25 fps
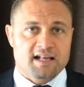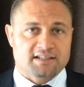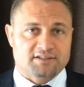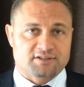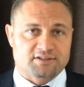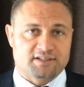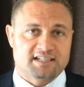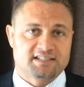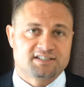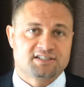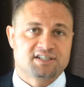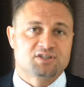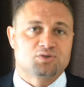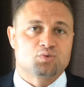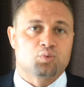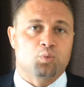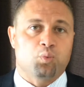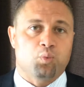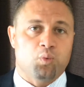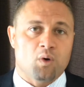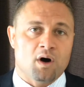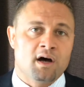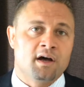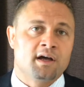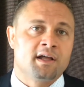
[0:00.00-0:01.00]
So that's just
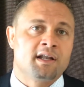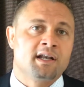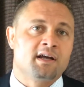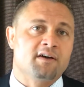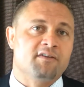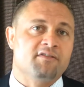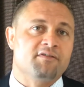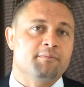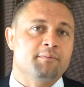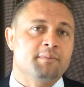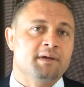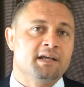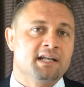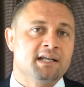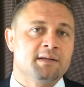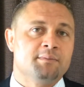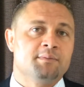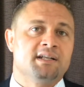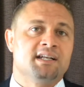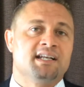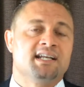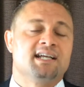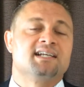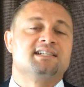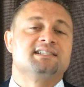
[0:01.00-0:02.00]
one of many,
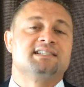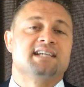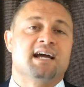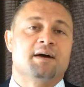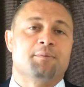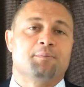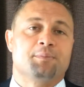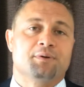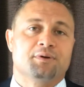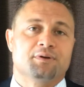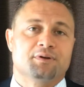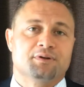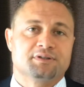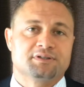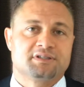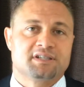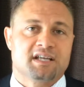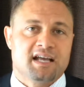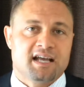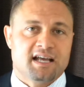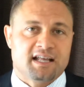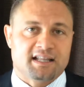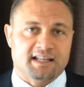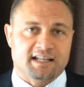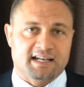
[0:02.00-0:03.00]
many examples
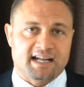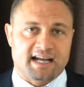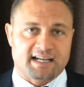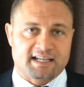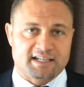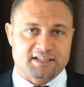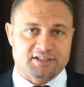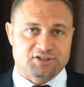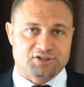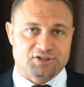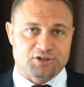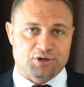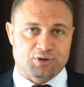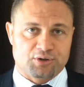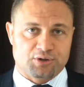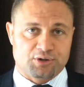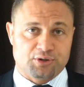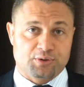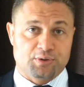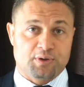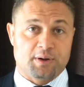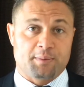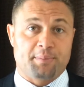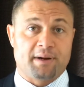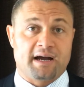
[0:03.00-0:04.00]
that I could show
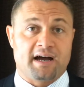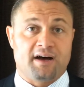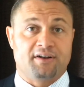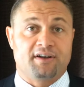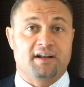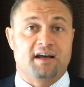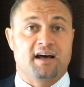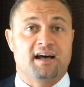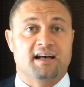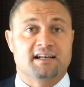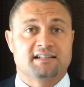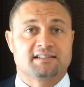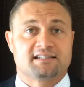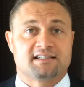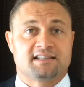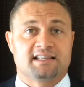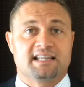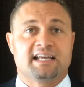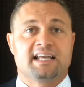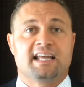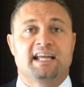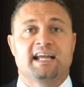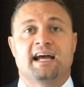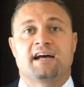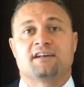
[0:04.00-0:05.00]
you about us
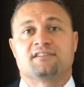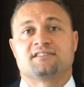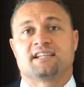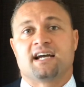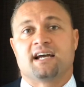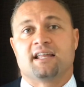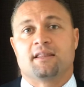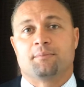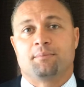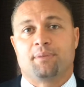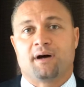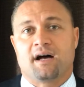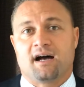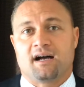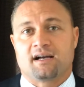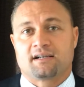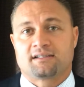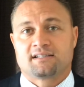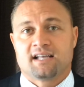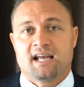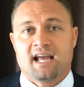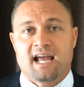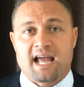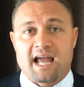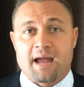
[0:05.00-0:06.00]
thinking outside the
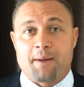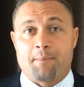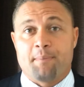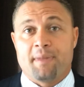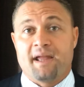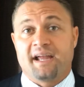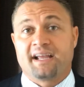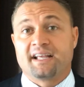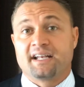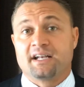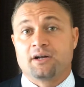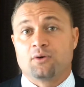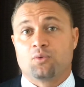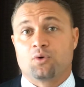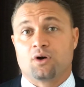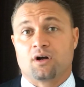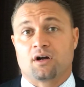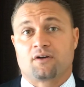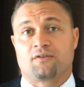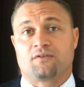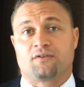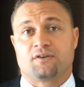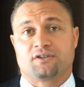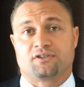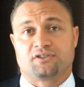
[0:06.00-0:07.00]
box and making it
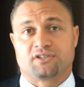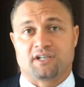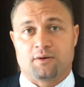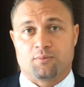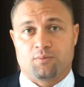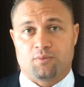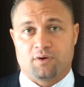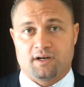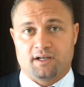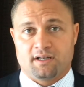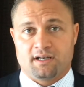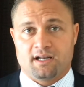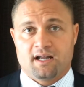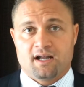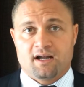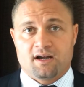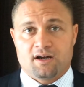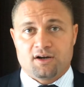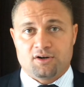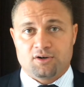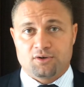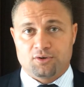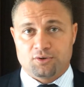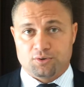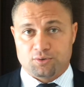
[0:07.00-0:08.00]
work for someone
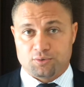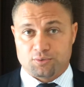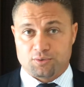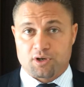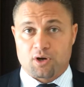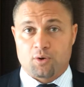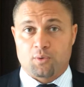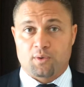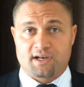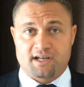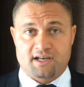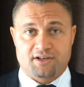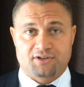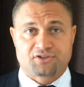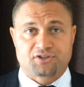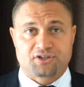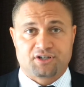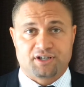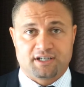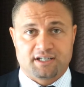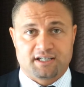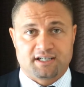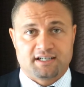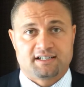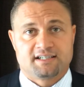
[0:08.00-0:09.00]
who no one else
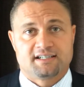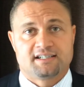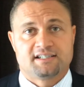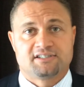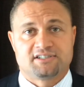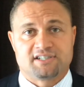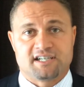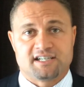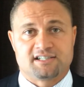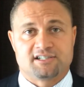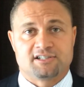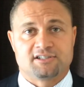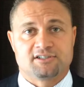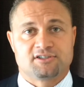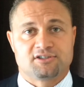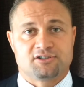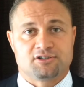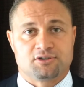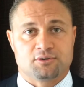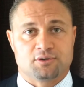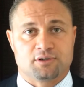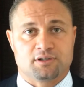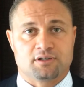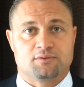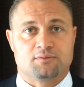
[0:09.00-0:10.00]
could. Jason
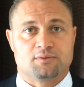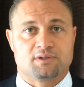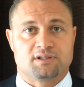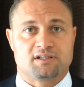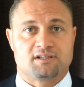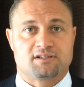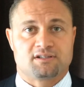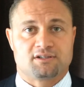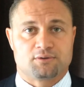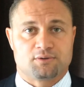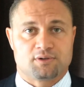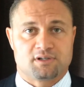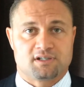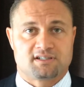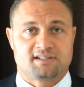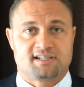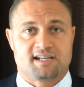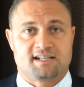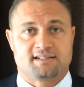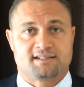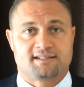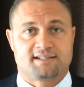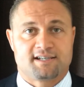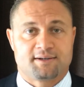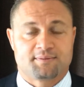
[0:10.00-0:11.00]
Stewart with the Stewart
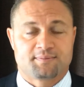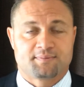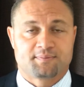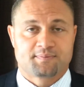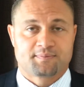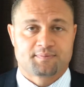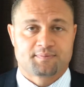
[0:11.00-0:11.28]
Estates Team.